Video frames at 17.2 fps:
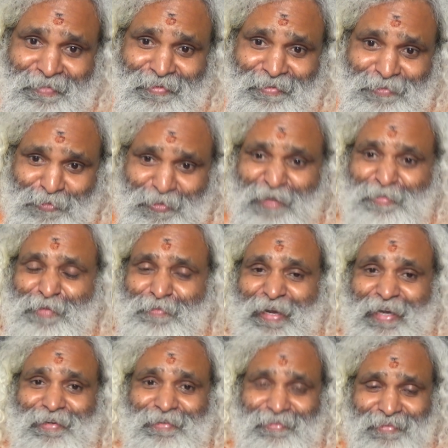So coming
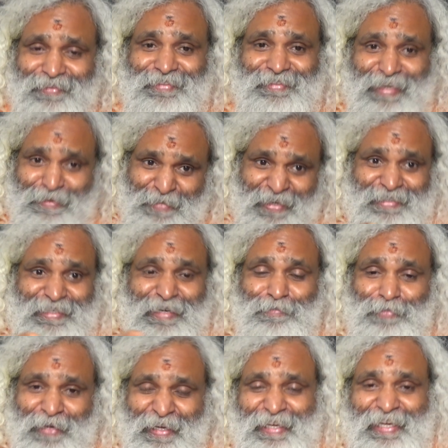back, same
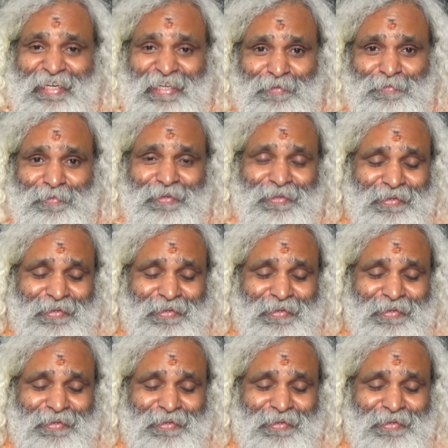example I can give